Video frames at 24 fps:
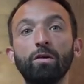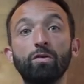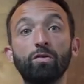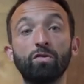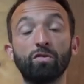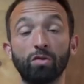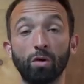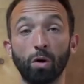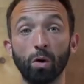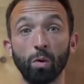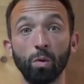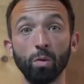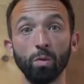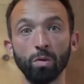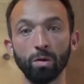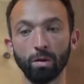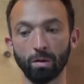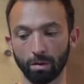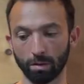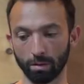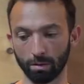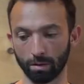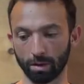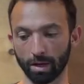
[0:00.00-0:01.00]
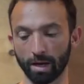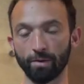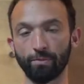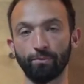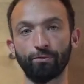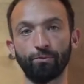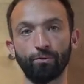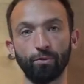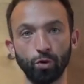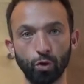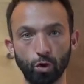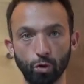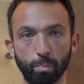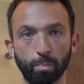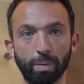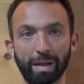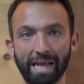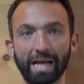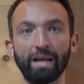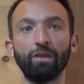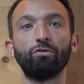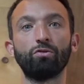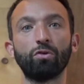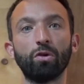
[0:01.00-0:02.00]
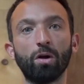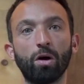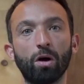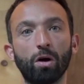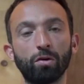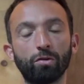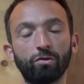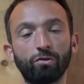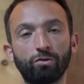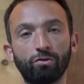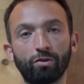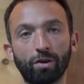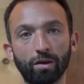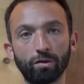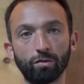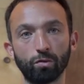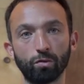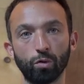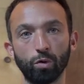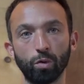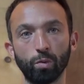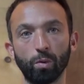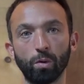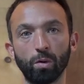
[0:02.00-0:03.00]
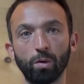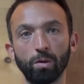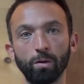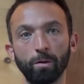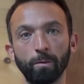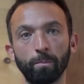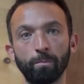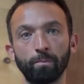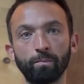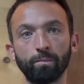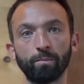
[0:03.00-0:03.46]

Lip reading: So, if you planch a lot, chest to the wall,